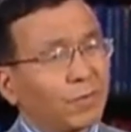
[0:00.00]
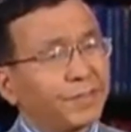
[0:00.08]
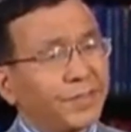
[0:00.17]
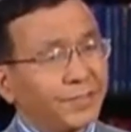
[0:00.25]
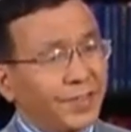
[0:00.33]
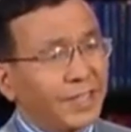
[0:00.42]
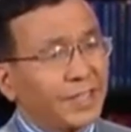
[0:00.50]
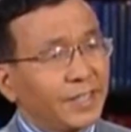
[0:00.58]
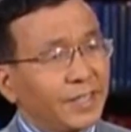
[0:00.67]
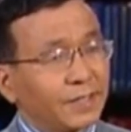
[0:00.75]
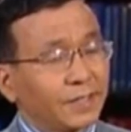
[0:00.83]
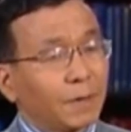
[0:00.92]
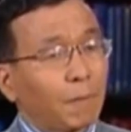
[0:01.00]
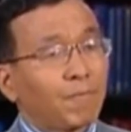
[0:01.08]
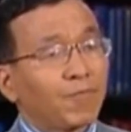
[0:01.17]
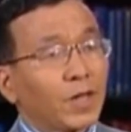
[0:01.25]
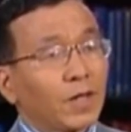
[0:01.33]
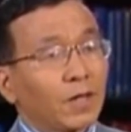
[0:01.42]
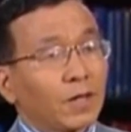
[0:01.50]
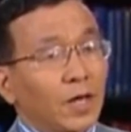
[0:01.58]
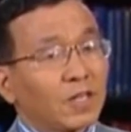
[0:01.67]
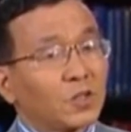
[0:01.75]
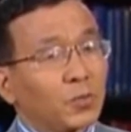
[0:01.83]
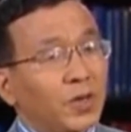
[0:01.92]
democracy, and
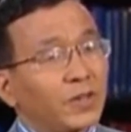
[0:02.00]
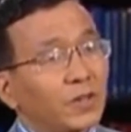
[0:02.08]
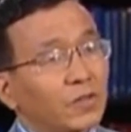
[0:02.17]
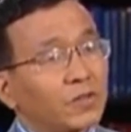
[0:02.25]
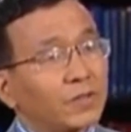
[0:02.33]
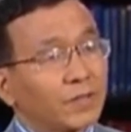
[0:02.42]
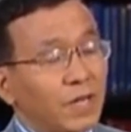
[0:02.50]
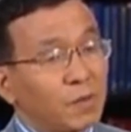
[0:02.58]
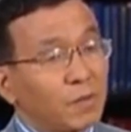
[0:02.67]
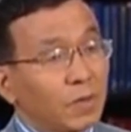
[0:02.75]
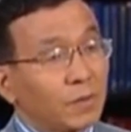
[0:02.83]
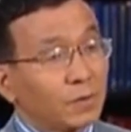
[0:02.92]
the rule of law,